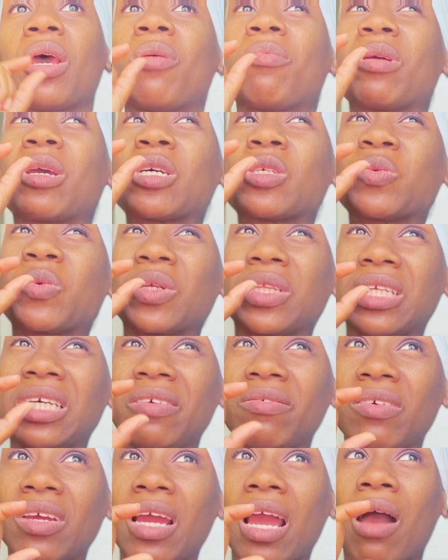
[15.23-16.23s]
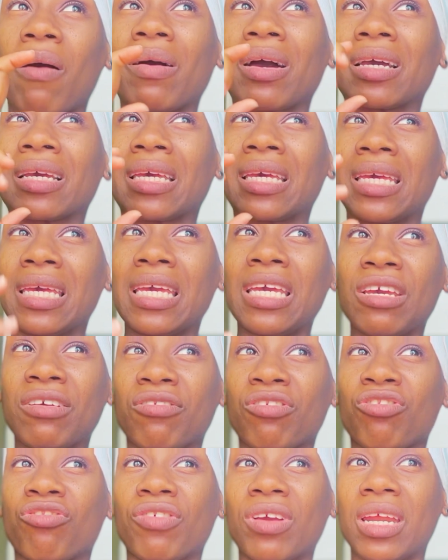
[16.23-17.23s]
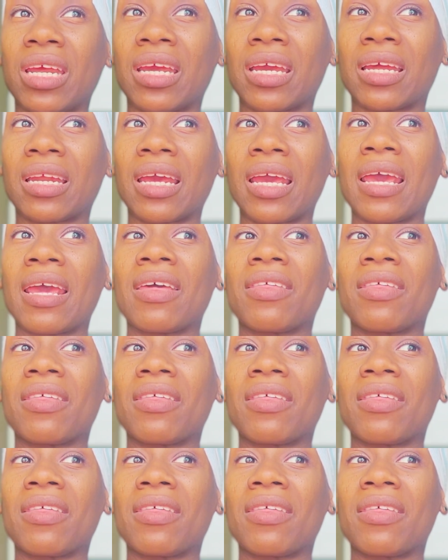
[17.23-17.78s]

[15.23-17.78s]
because we're leaving out a key ingredient